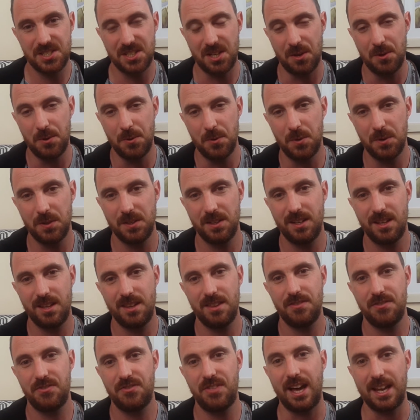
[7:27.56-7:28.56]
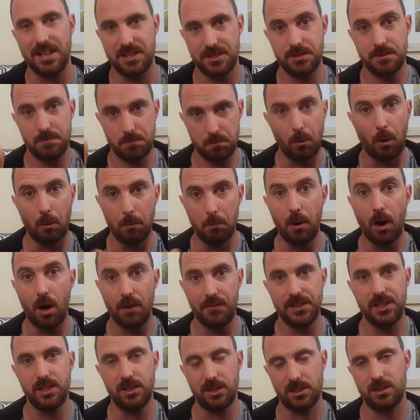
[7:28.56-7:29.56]
So that's what
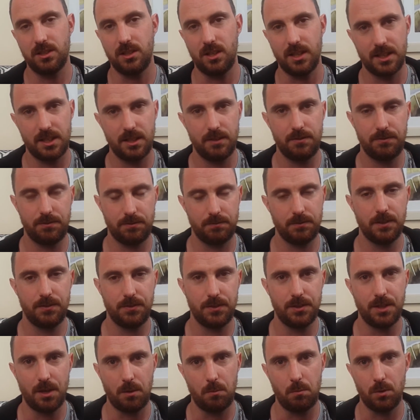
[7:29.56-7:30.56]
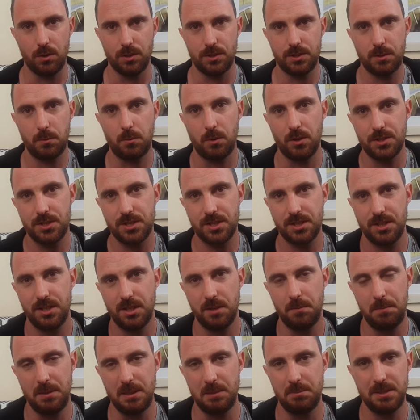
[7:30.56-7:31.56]
Marvin looked like if you don't want to
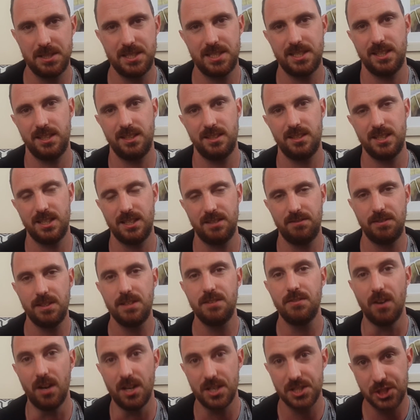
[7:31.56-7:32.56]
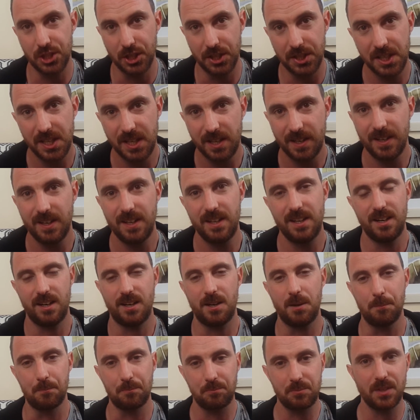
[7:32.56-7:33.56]
watch the BBC TV version.
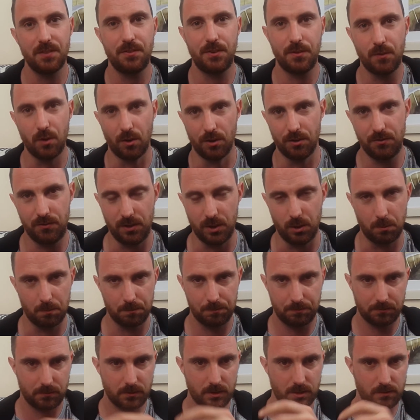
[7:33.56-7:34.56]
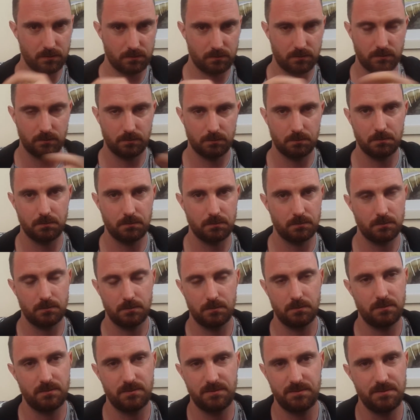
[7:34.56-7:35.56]
If you've got the film,
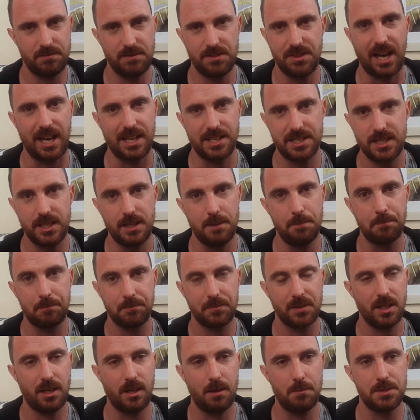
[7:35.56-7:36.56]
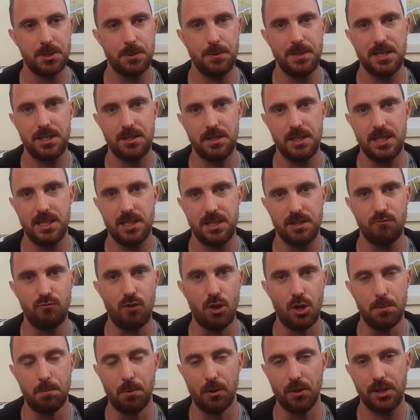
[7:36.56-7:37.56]
that's him. So
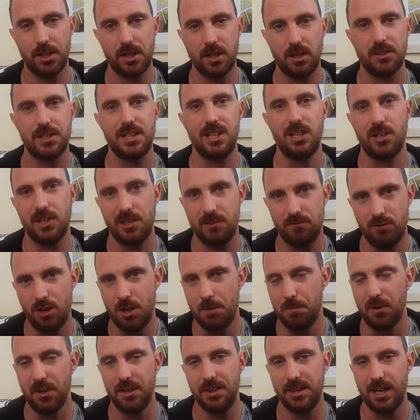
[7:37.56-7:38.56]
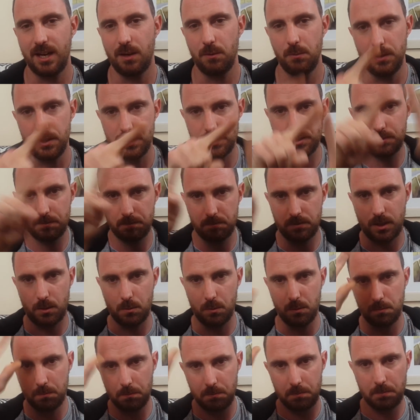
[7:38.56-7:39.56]
he's the robot, the clunky looking robot in that, which
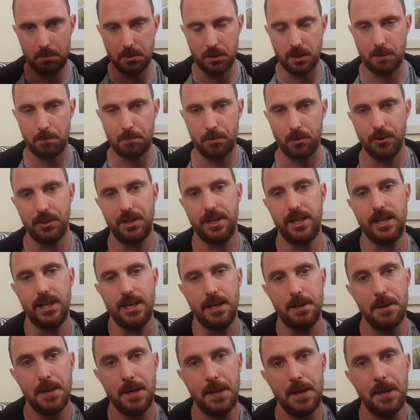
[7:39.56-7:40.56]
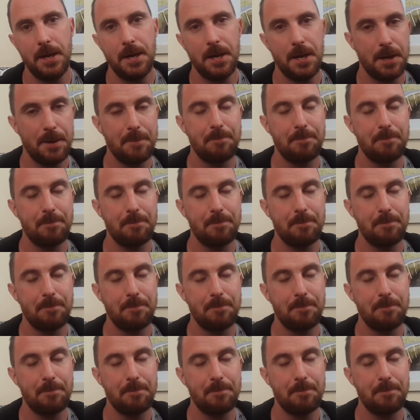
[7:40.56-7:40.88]
I will put up on here.